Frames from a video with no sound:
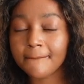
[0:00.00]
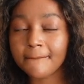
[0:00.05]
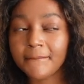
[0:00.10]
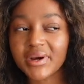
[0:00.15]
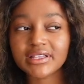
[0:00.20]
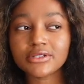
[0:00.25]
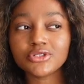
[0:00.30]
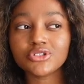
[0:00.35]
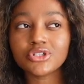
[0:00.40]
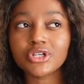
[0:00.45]

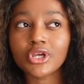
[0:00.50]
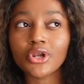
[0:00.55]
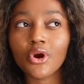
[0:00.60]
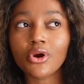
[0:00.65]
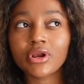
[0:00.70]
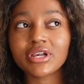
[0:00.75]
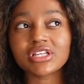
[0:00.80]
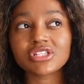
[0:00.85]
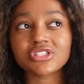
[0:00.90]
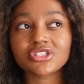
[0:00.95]
But you can
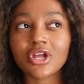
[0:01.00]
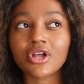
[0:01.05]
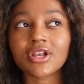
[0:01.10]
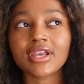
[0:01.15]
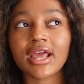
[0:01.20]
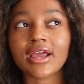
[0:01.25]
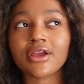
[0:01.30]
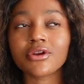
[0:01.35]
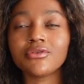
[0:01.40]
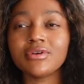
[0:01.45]
only start,
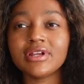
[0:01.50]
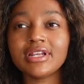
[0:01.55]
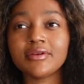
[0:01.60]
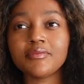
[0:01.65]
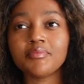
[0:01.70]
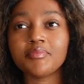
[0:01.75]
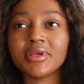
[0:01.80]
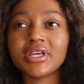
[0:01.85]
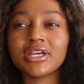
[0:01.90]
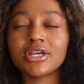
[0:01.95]
like,
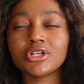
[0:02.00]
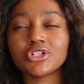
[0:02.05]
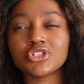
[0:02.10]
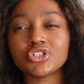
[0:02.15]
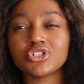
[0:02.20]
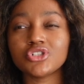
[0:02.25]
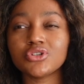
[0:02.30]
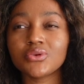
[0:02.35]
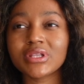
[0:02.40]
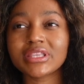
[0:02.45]
really being in
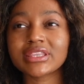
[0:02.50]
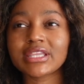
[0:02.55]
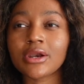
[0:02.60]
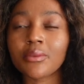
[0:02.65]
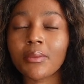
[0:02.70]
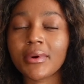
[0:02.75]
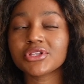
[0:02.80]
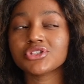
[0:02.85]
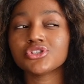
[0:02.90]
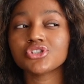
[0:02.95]
tune with
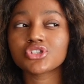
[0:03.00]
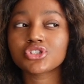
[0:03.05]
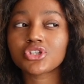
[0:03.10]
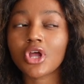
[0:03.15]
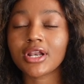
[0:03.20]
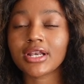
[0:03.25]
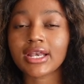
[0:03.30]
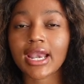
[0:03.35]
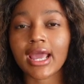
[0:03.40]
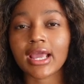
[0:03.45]
that once you
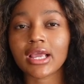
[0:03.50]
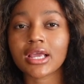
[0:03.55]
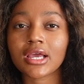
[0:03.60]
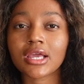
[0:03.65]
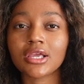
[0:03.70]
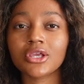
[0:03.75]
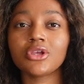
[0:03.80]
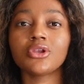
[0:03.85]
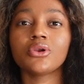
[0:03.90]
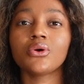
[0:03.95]
start, like,
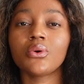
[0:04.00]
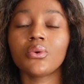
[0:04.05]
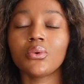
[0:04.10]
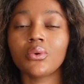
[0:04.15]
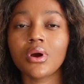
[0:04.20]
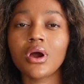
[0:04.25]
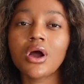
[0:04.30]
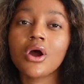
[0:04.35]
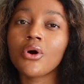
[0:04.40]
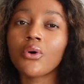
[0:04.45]
you know,
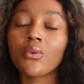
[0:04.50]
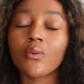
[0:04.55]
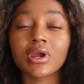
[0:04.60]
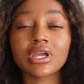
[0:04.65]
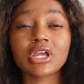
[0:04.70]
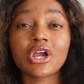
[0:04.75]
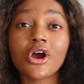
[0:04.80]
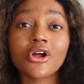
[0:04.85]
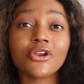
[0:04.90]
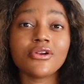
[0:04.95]

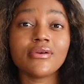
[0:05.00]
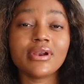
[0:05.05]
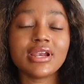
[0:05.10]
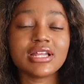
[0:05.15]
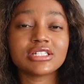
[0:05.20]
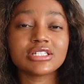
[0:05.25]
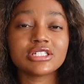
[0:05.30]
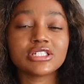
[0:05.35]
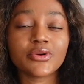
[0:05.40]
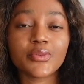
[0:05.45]
working on your
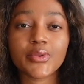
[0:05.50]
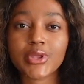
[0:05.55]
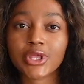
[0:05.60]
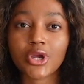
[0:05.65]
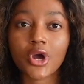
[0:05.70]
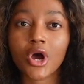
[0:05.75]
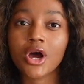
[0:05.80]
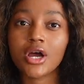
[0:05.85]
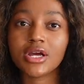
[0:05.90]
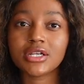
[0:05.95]
relationship with
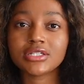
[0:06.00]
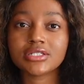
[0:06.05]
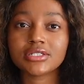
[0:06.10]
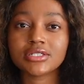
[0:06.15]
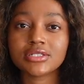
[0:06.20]
God.